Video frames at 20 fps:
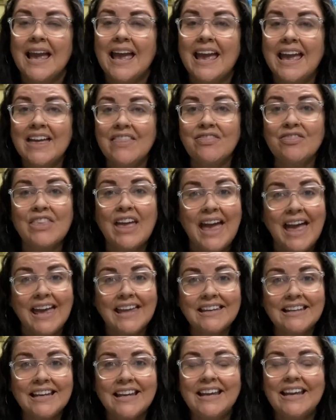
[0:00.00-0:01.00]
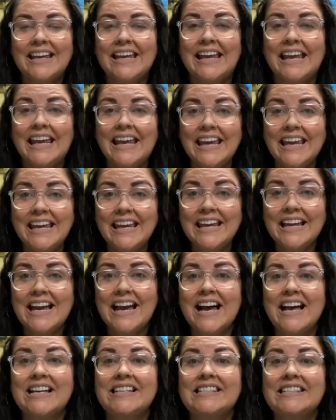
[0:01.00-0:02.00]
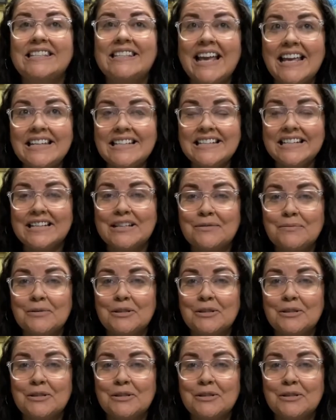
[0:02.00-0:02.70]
And then he ascended,